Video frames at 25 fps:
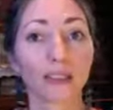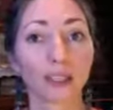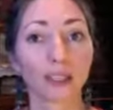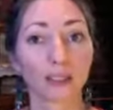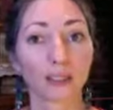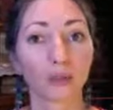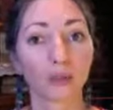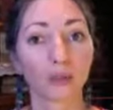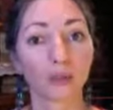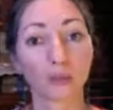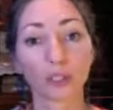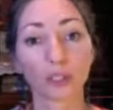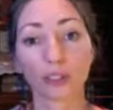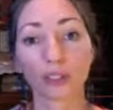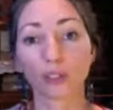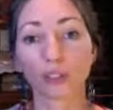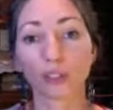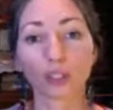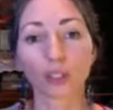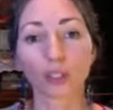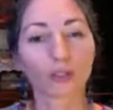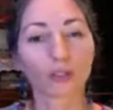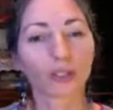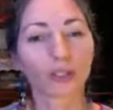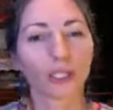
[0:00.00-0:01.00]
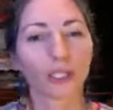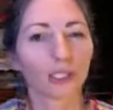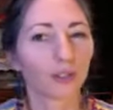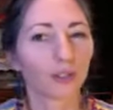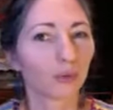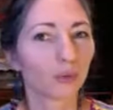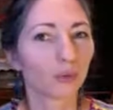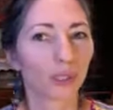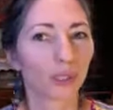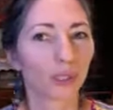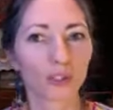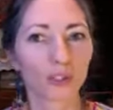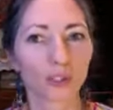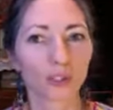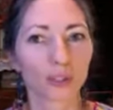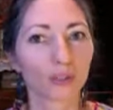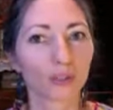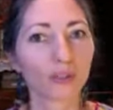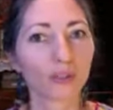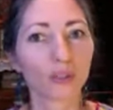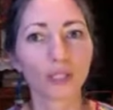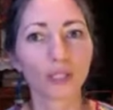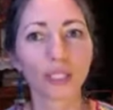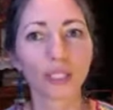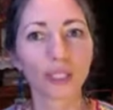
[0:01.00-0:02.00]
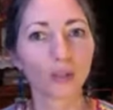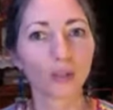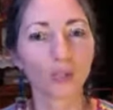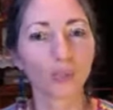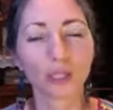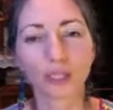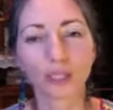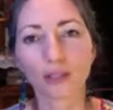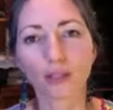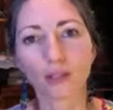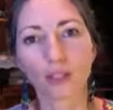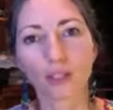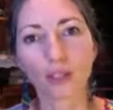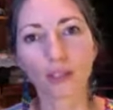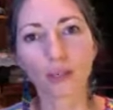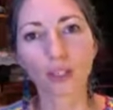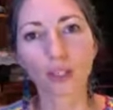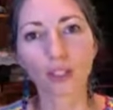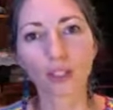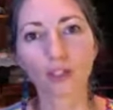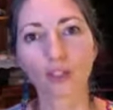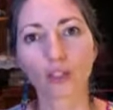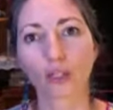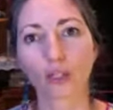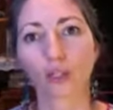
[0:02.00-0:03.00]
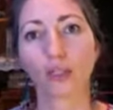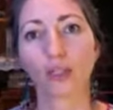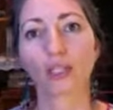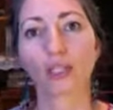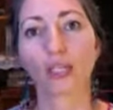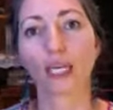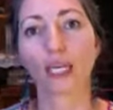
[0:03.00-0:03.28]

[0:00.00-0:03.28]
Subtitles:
and you will just need to adjust a little bit the direction.